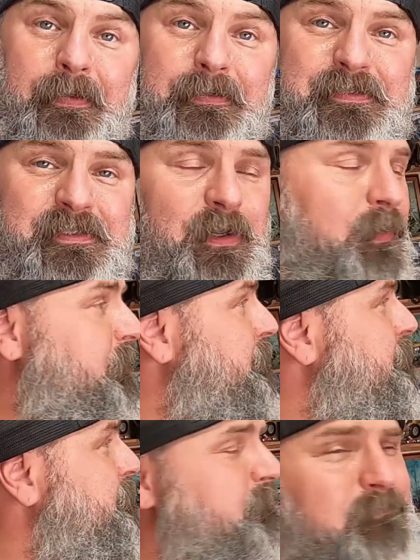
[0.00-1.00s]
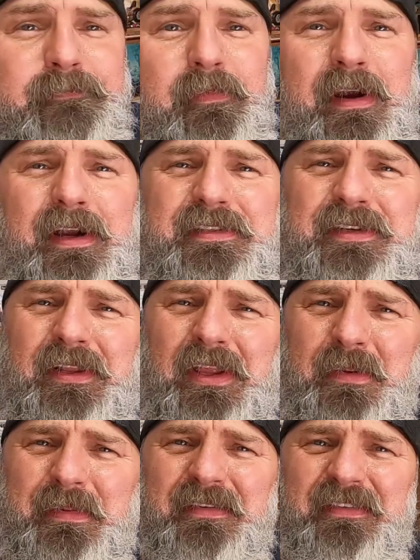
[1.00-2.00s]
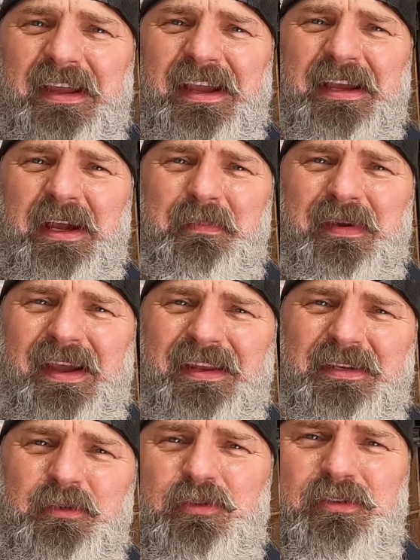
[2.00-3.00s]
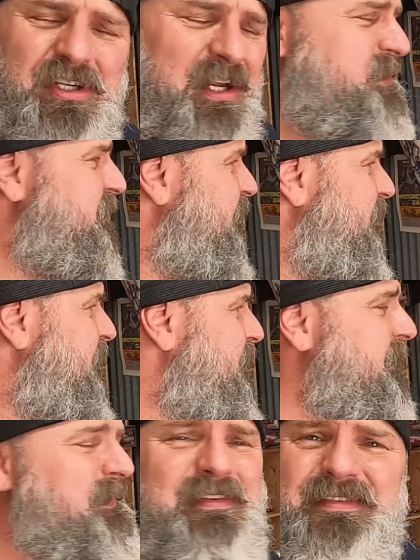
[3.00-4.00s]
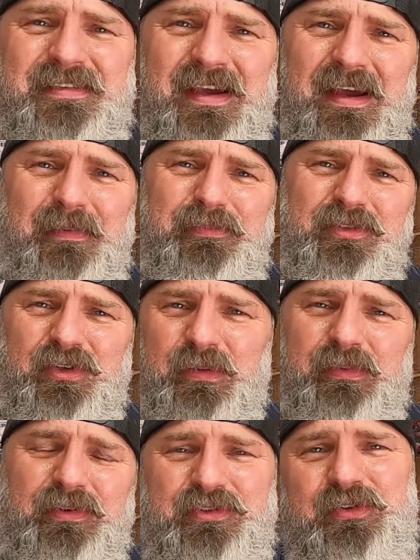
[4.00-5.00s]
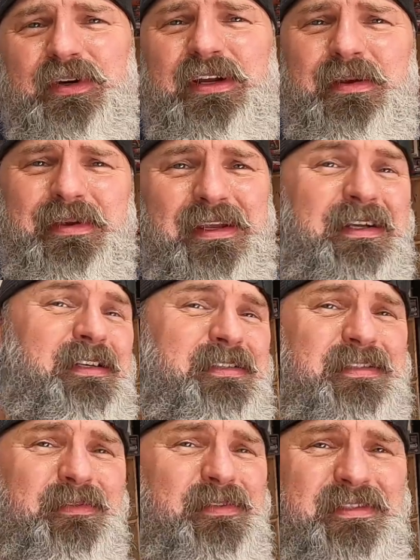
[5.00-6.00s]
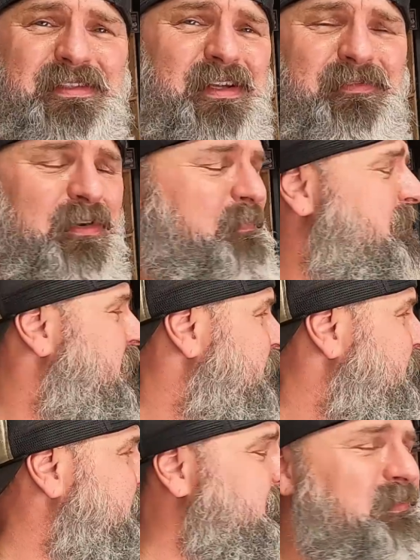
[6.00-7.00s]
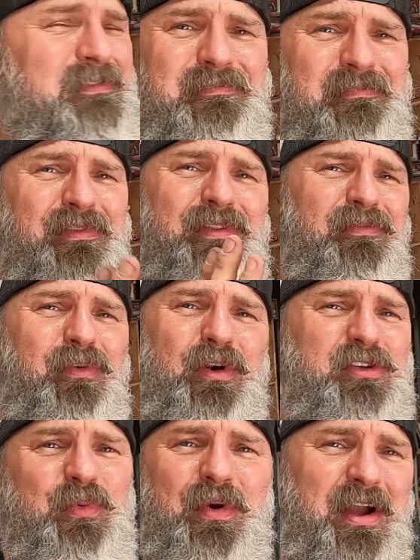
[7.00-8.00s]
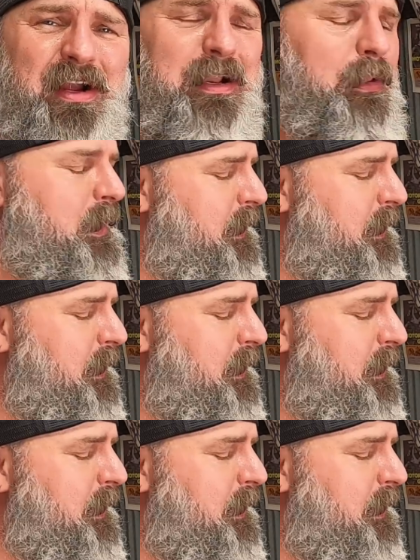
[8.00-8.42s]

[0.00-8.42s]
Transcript: Alright, so ran into a little bit of a hiccup. Had to change out the top triple tree because it was a different model and the forks were not going to